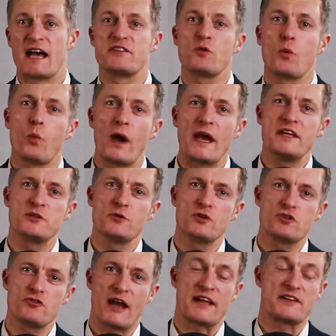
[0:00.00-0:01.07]
as a way to
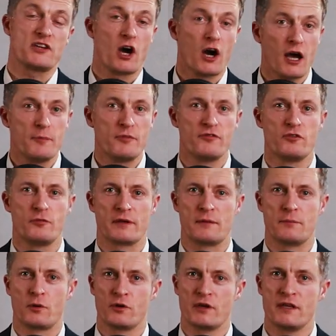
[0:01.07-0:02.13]
attract higher performing
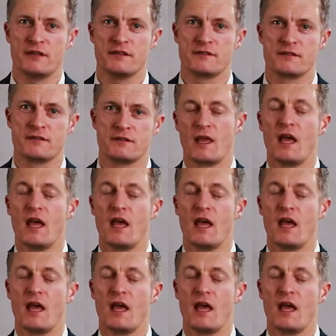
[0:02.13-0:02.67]
employees.